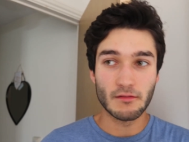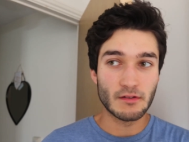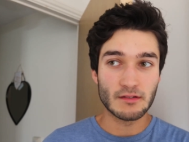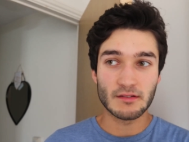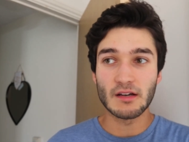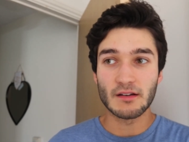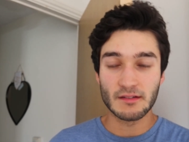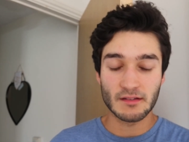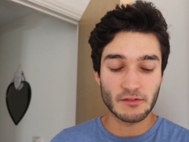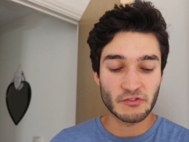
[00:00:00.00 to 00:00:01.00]
in the
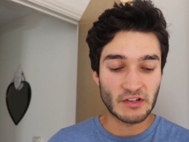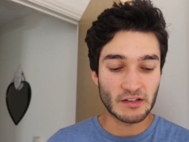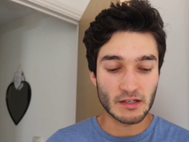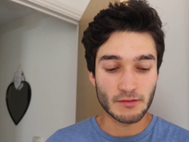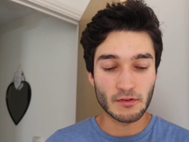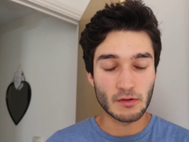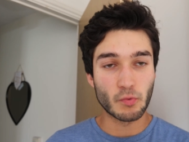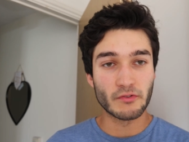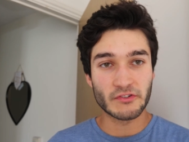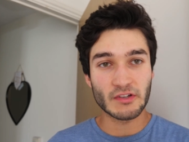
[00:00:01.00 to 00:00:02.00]
circus, and I was sitting kind of on
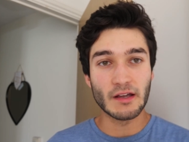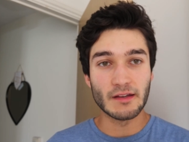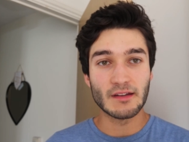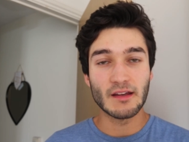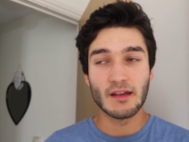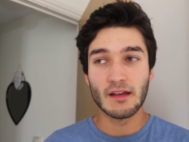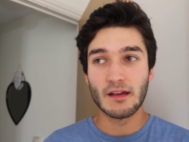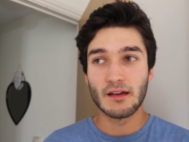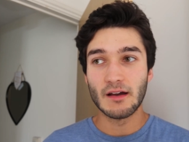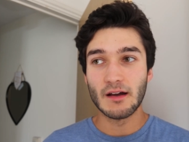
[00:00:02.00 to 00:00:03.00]
one side.
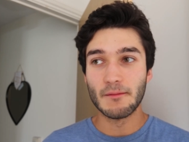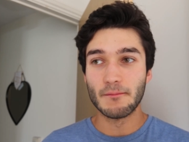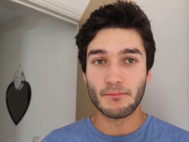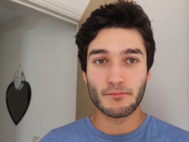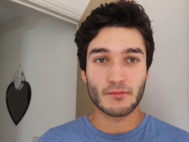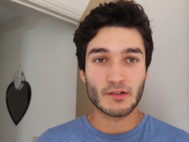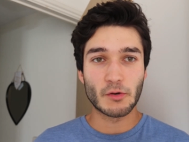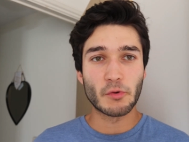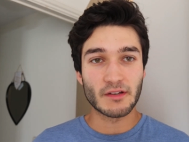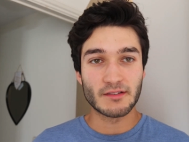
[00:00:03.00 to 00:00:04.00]
Um, so I
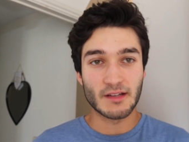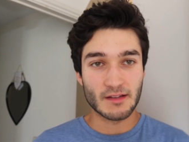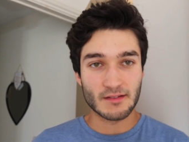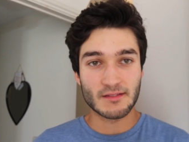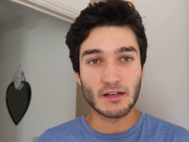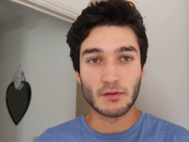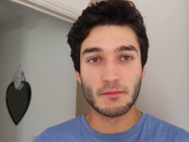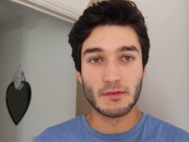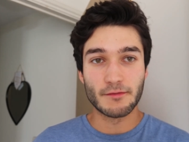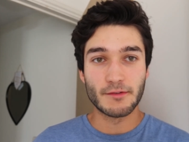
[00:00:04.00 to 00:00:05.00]
always like sitting at the side when
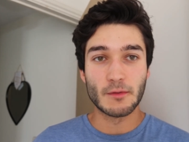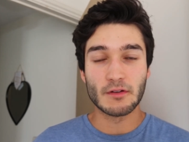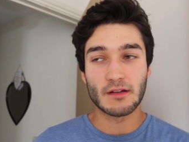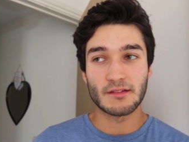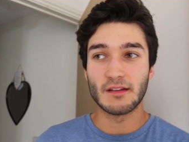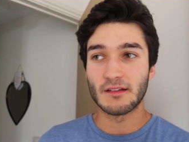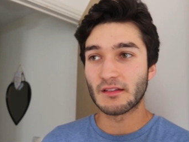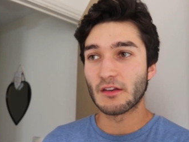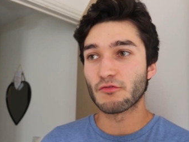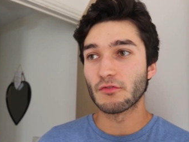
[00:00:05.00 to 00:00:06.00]
I'm in a film. I don't like sitting
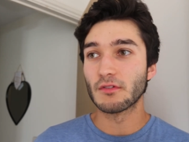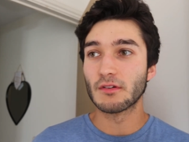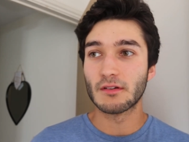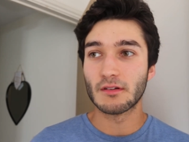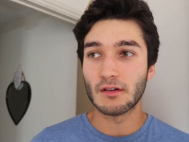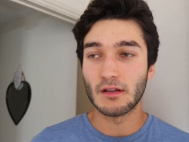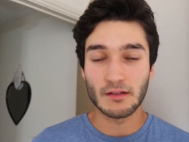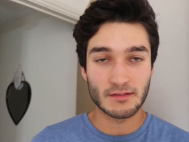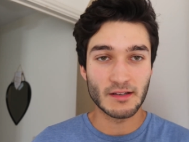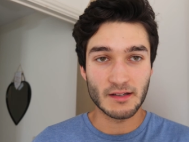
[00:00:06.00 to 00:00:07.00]
central. I
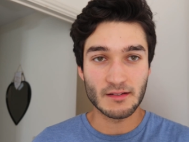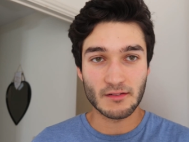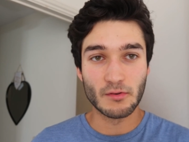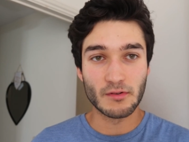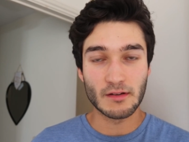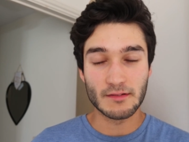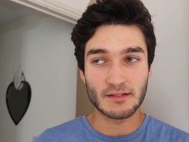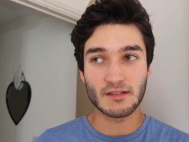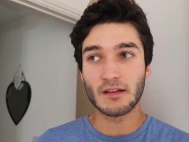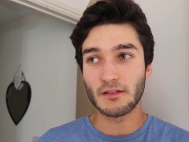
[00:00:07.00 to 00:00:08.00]
like sitting at the corner, at the
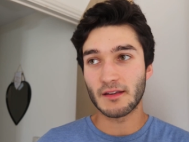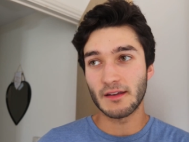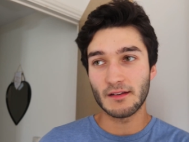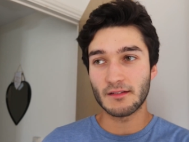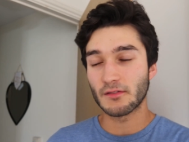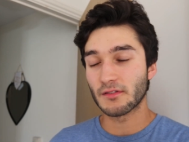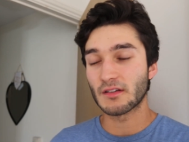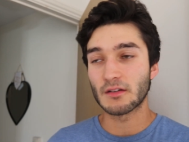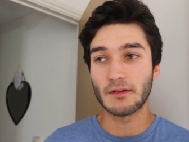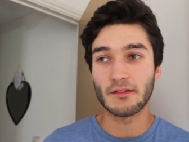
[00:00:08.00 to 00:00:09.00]
side, looking at it sort of
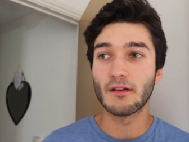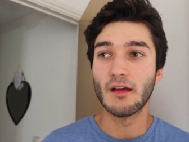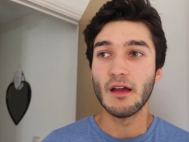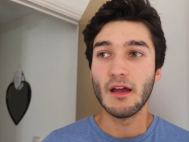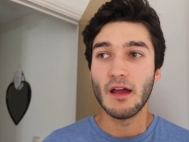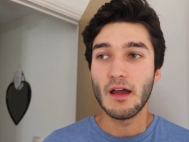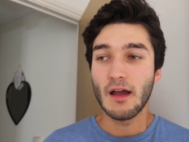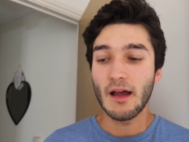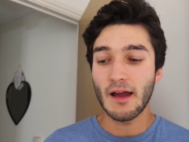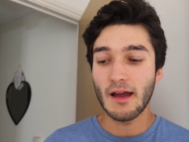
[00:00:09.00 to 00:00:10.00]
sideways on.
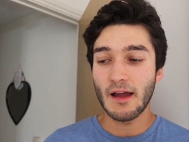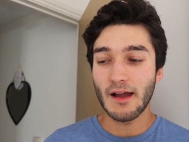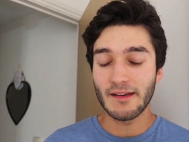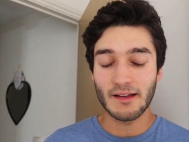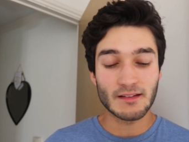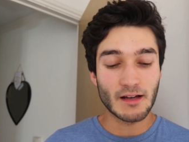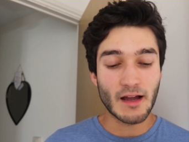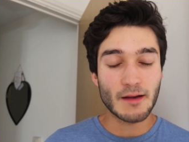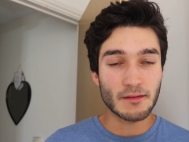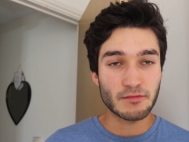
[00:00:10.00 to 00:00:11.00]
And I'd, I,
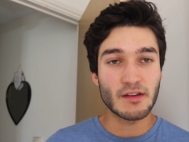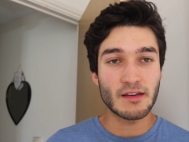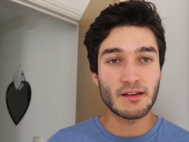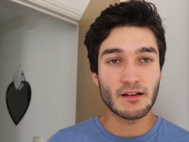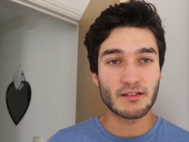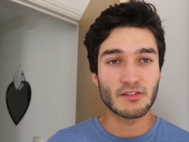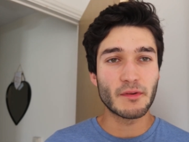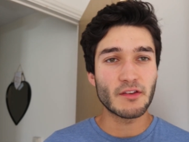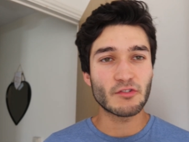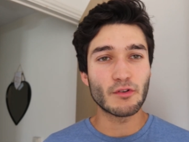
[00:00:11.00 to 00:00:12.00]
had my three glee glasses on,
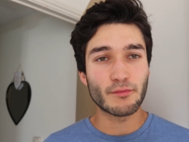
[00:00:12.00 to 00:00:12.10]
but it sort